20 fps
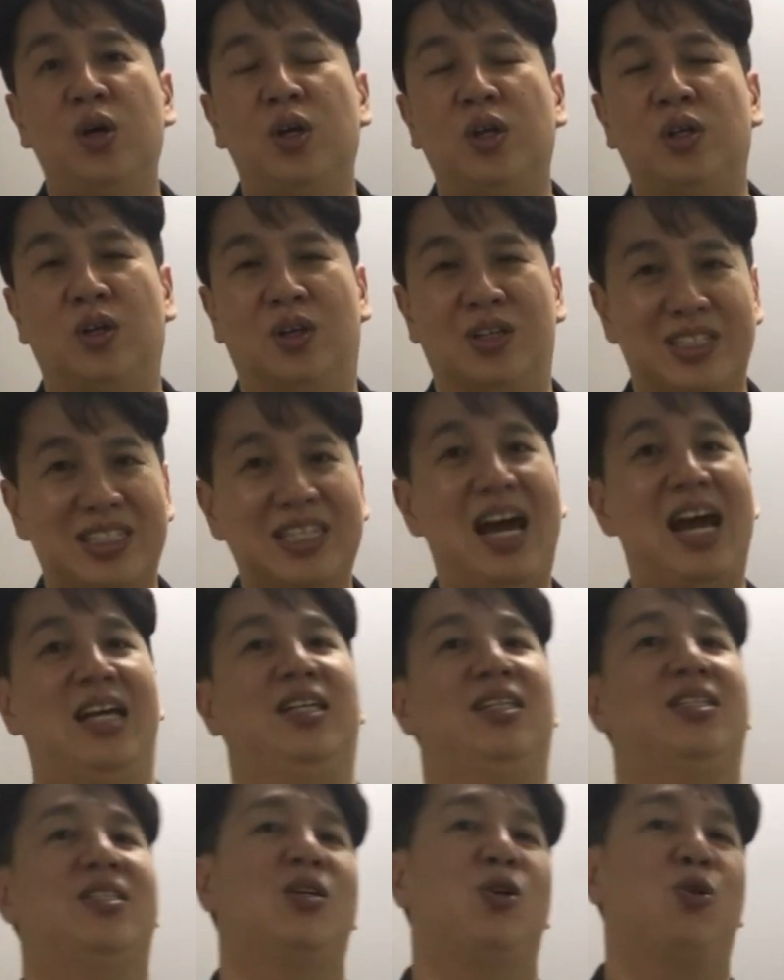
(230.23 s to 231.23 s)
your
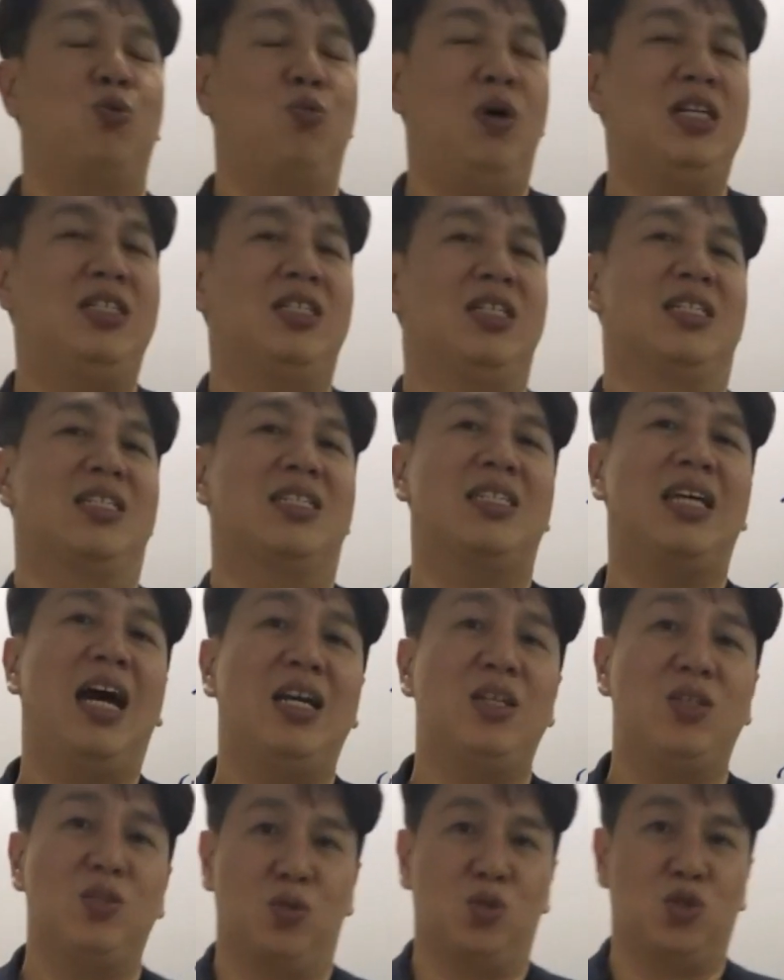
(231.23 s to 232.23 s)
size. What is the
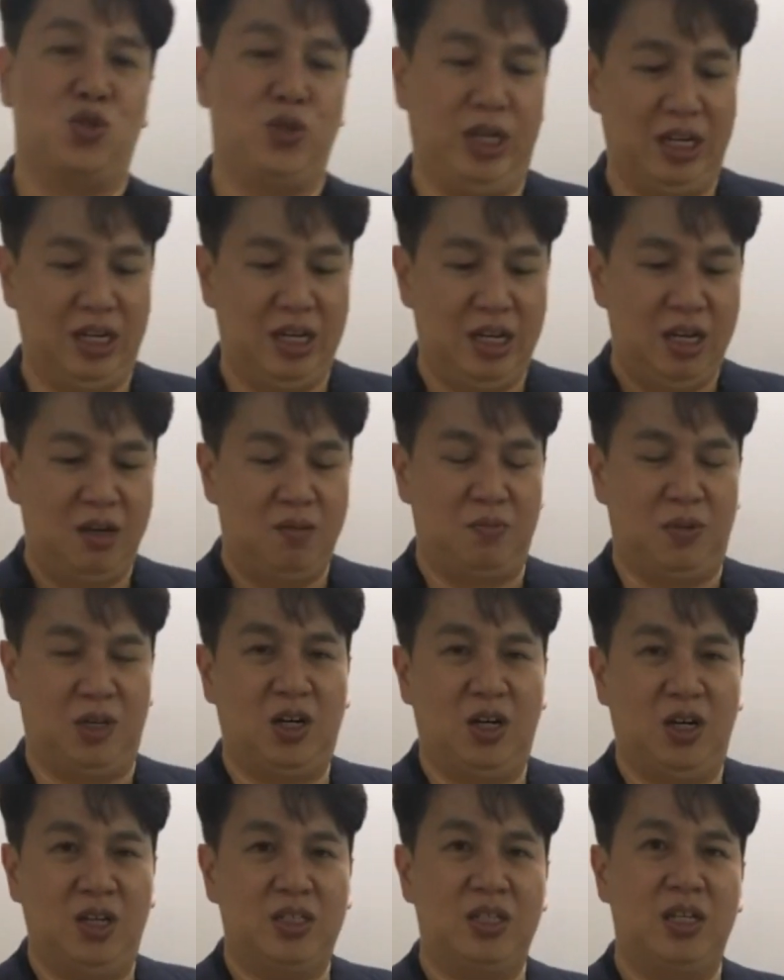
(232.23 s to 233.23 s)
size you trade?
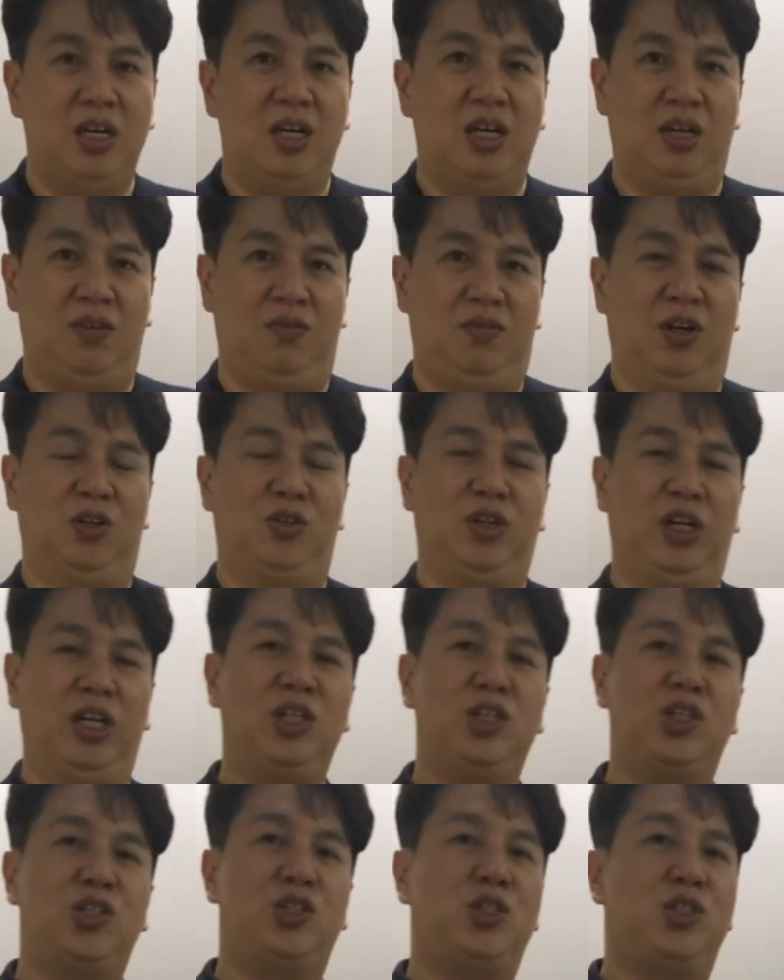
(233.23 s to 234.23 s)
Because if you are
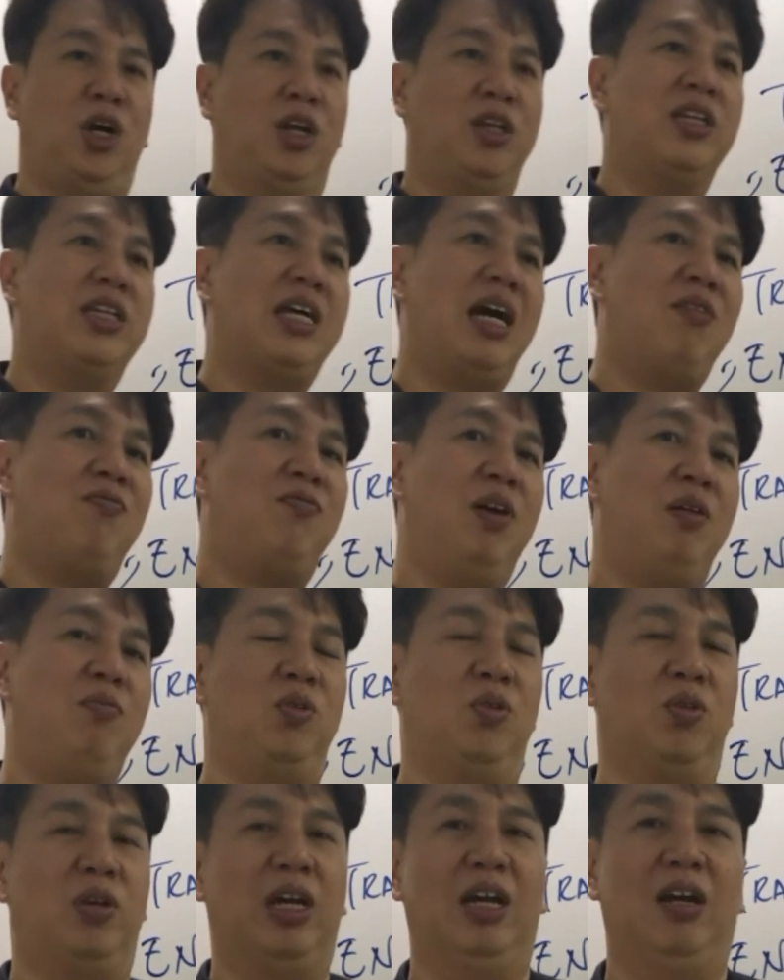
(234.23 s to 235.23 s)
trading shorter time frame,
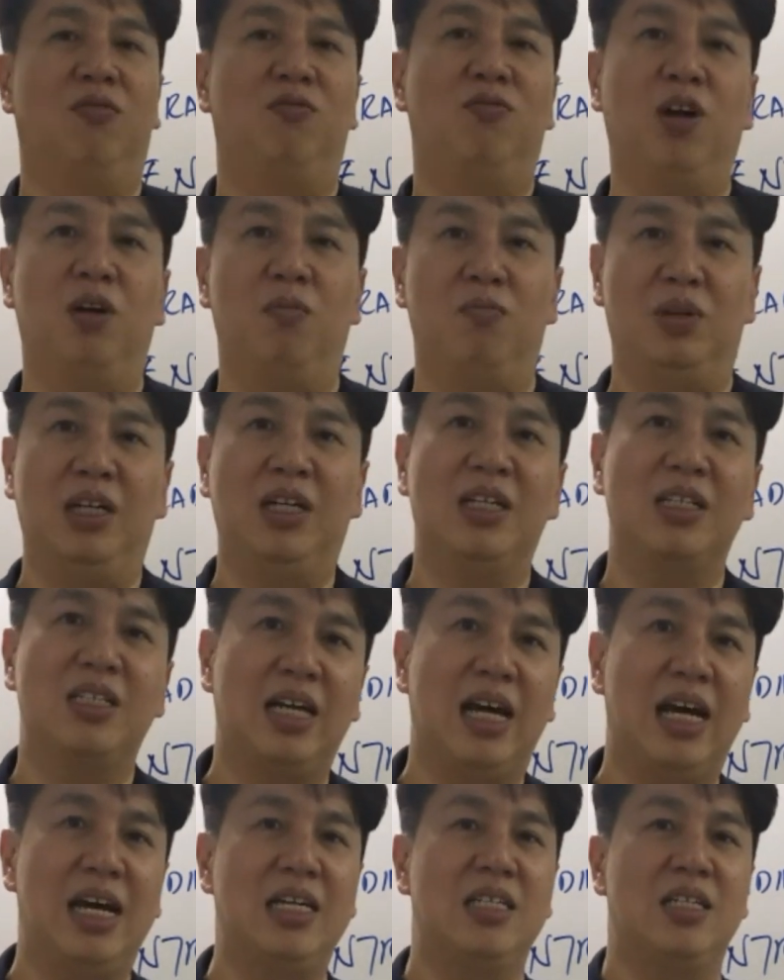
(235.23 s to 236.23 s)
you can afford a bigger
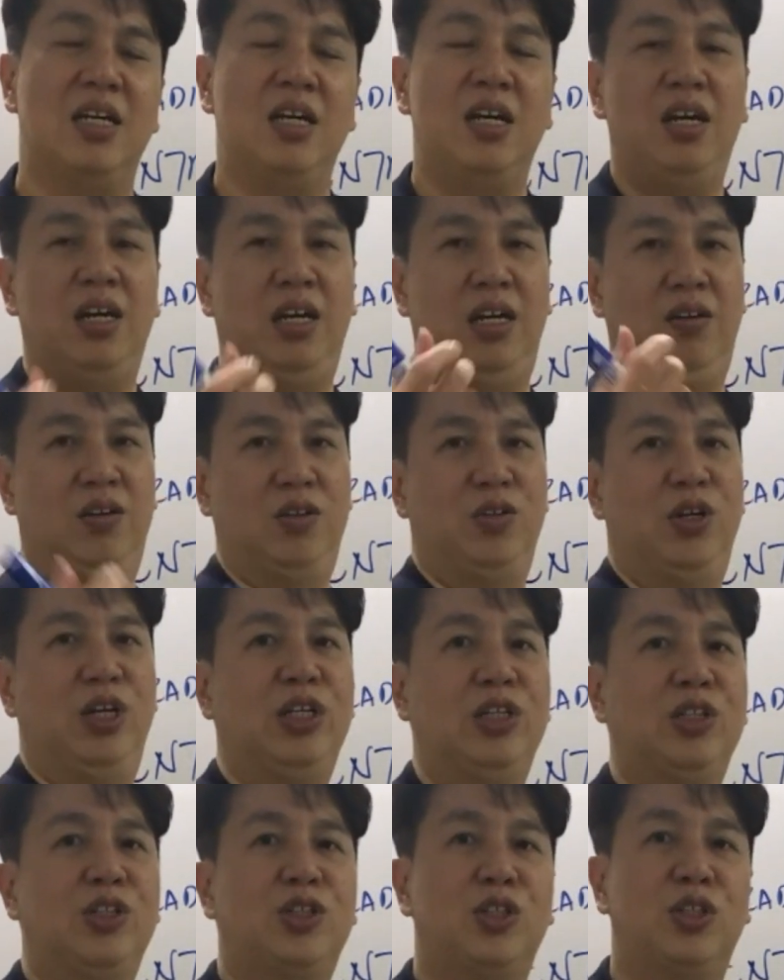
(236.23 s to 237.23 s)
size. If you are
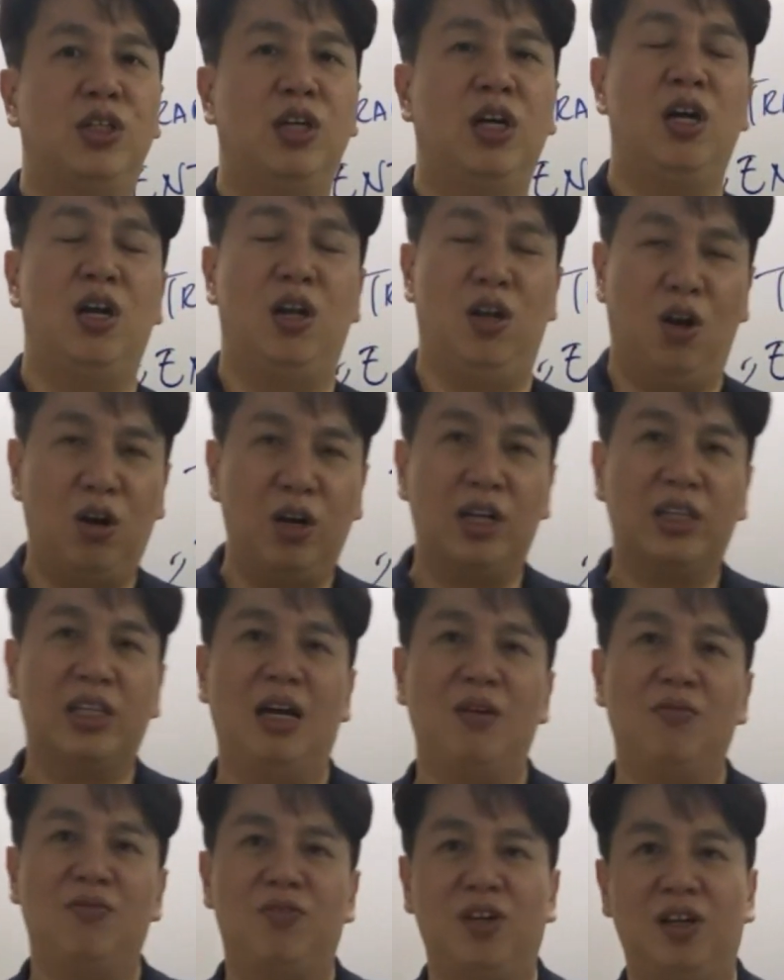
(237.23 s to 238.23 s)
trading longer
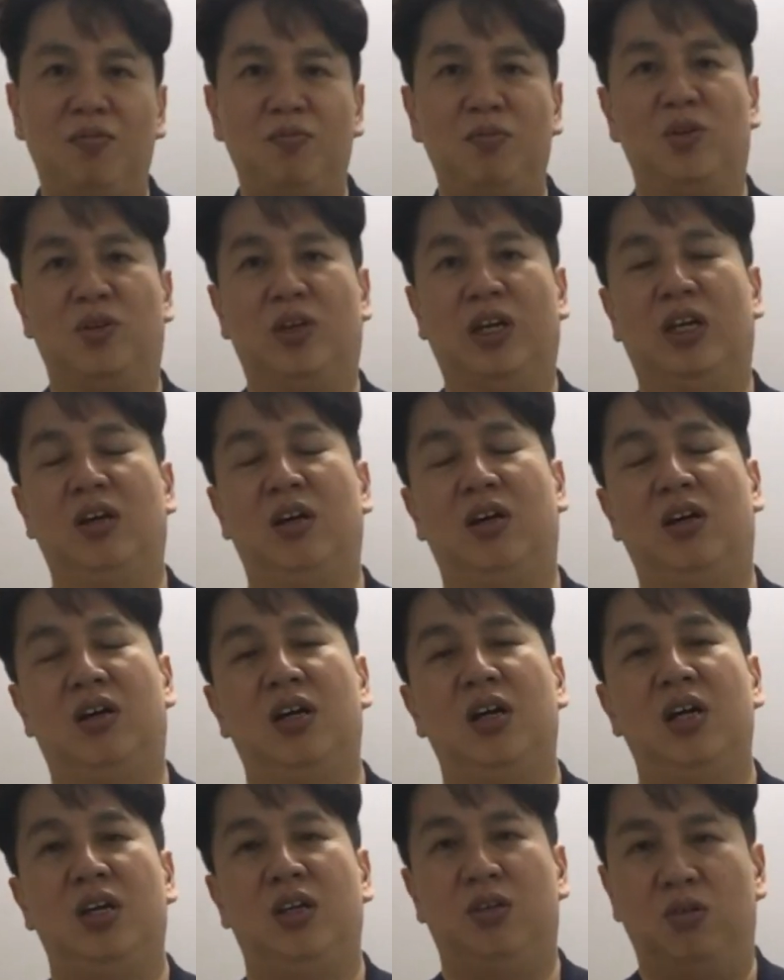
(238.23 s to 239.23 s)
time frame,
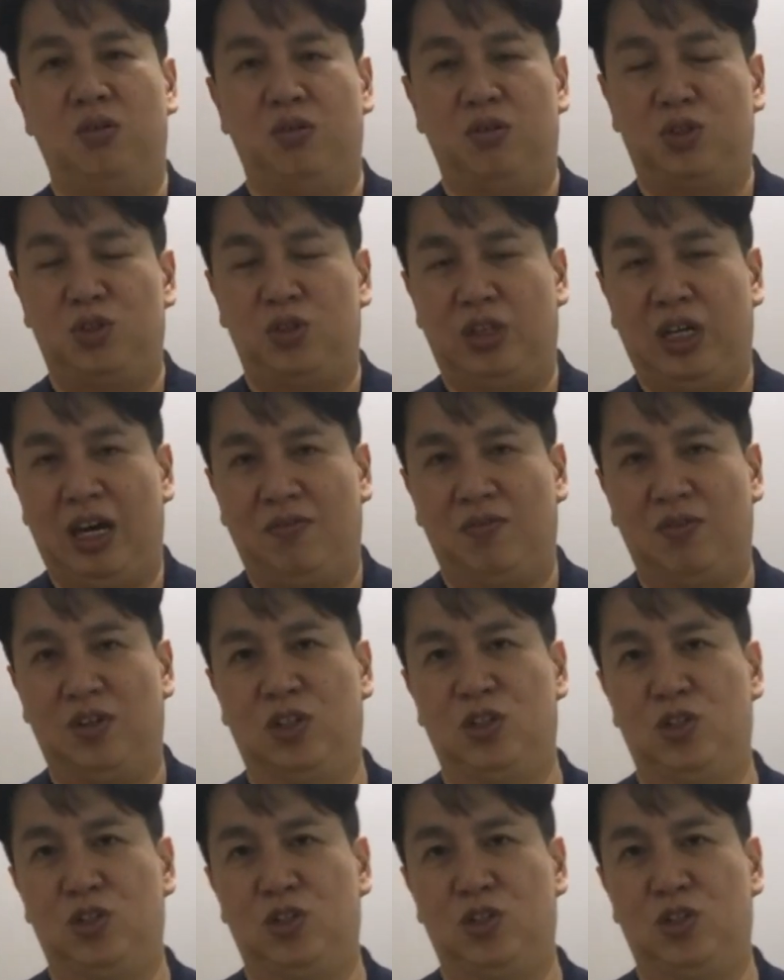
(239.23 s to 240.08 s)
you should have